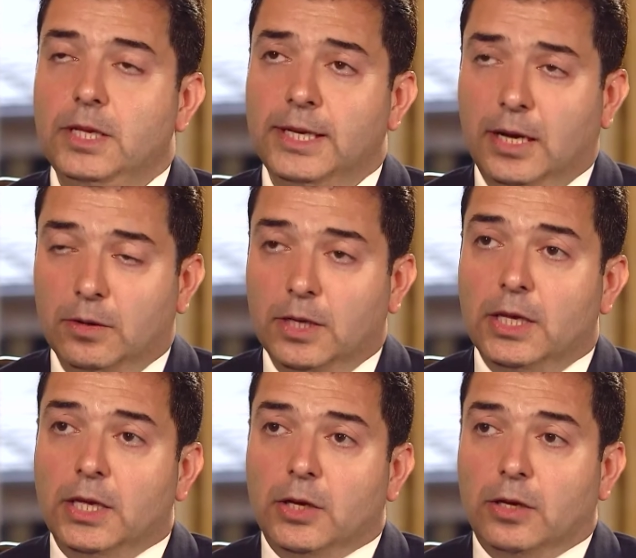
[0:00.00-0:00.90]
Now,
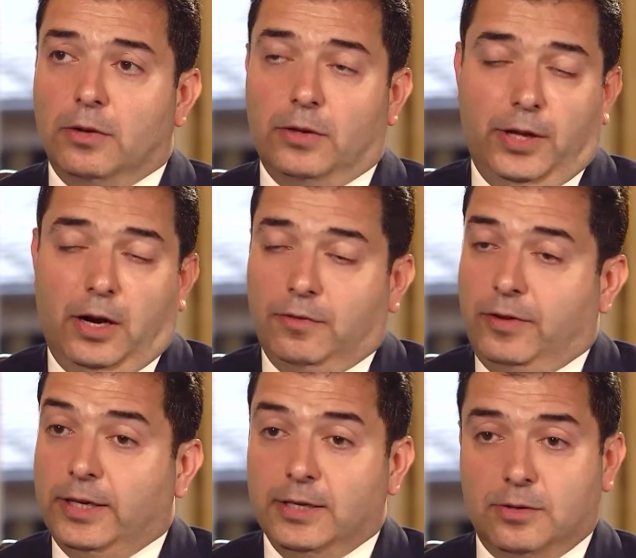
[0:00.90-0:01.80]
there are
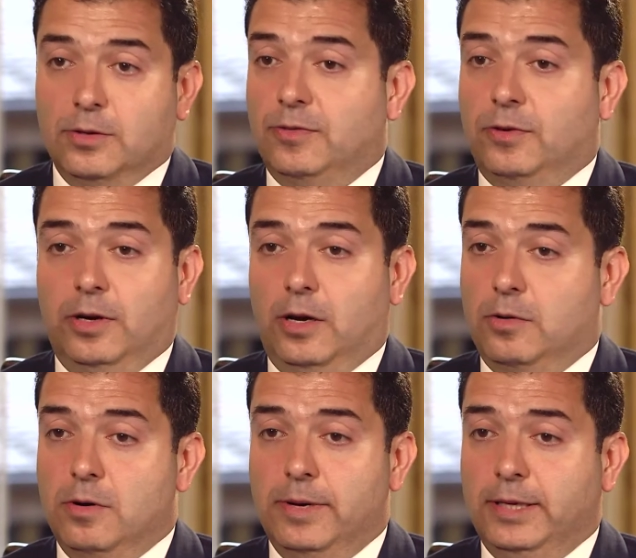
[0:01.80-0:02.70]
various causes for
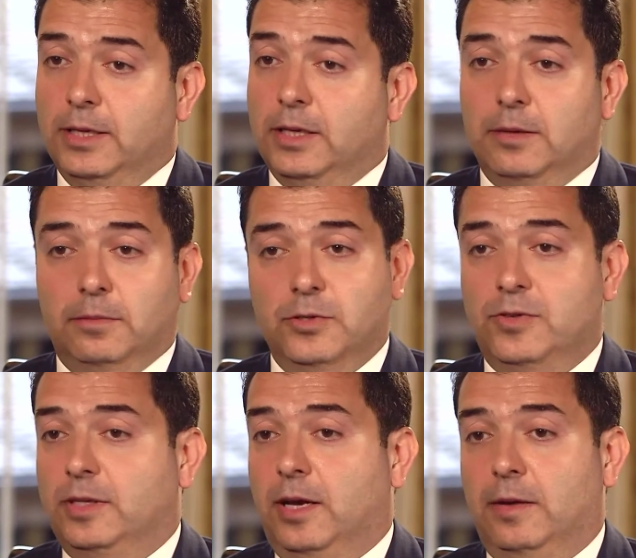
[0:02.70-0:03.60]
glaucoma. Most
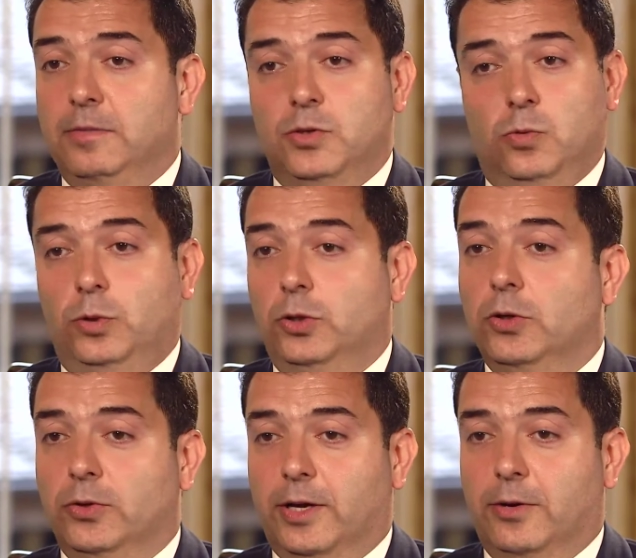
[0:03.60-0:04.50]
of the times, we don't
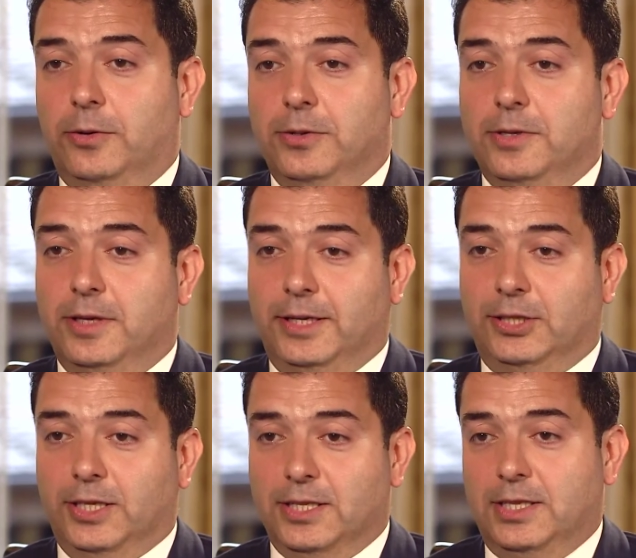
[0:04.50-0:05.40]
know the cause. It's
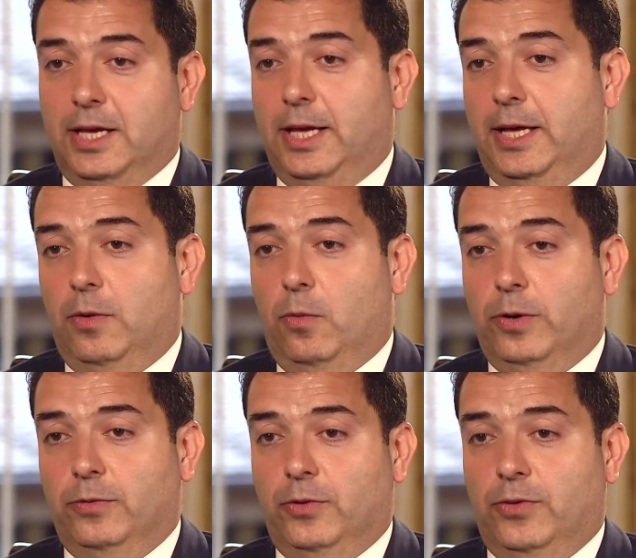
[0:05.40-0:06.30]
just uh, one
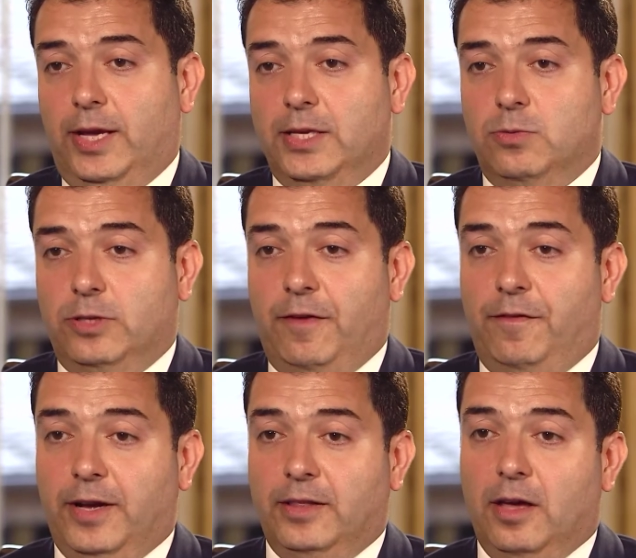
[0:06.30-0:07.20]
of those things which
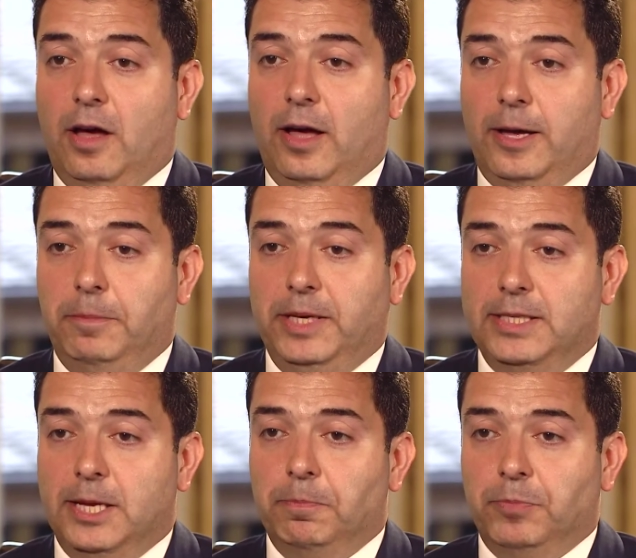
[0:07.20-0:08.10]
affect the eye
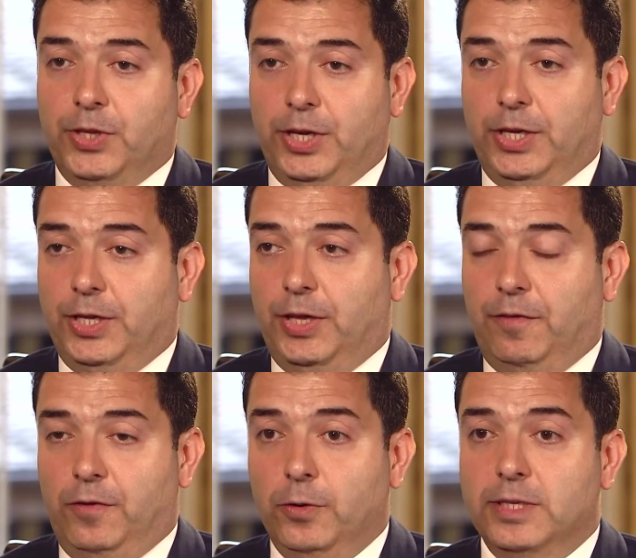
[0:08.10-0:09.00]
means the, the
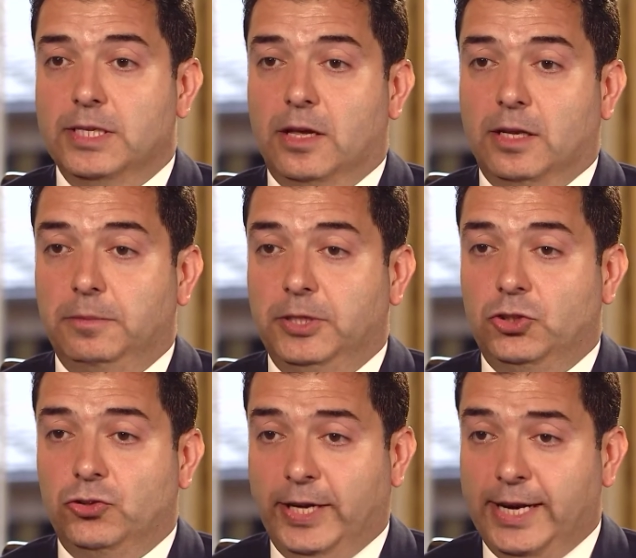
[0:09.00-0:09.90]
fluids cannot be
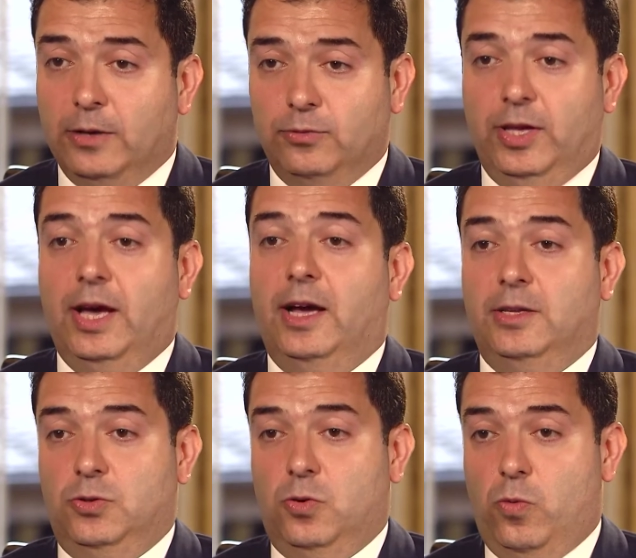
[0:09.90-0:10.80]
drained out of the eye
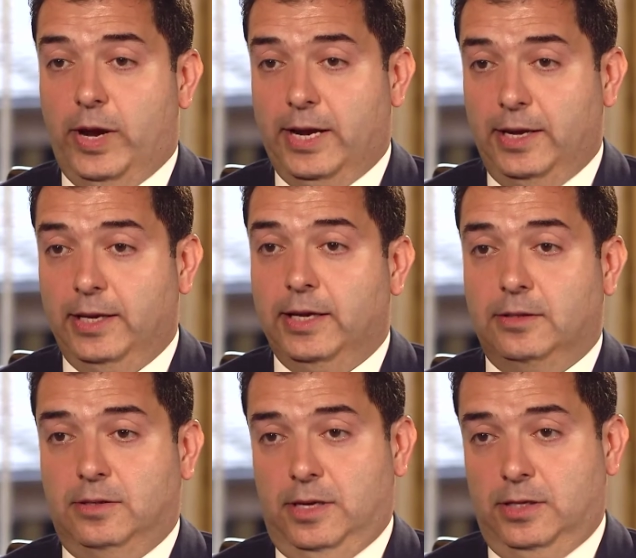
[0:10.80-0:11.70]
so quickly and,
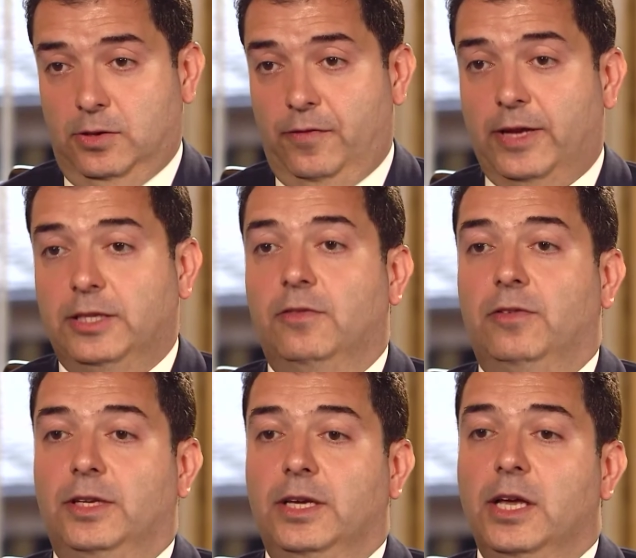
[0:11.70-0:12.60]
and so
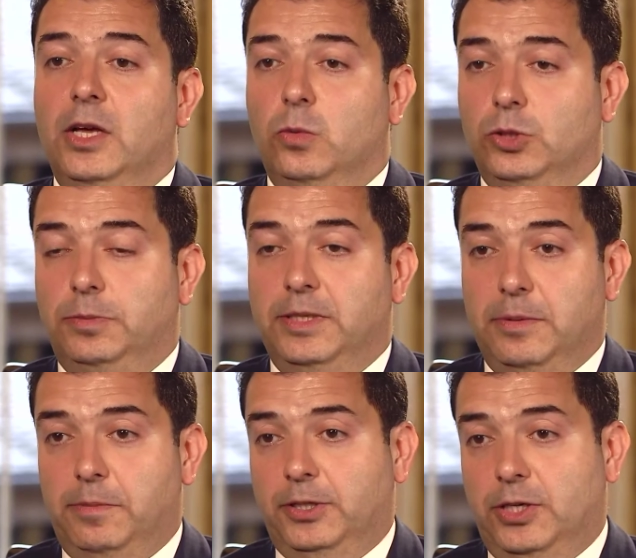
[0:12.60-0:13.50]
effectively, which means the
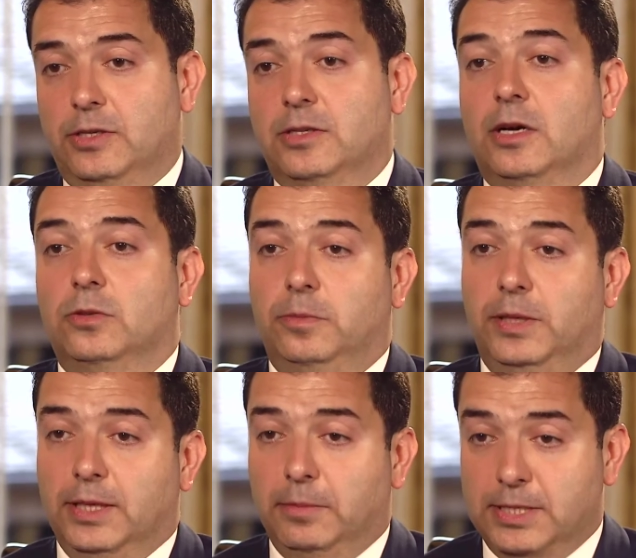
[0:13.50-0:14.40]
pressure starts to
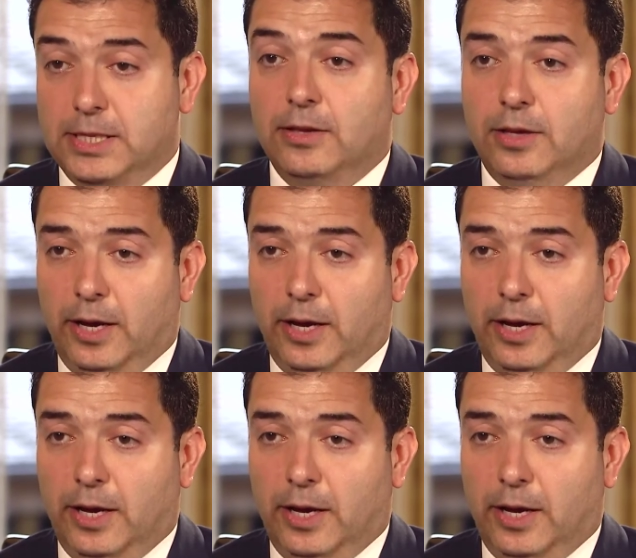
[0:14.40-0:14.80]
build up inside the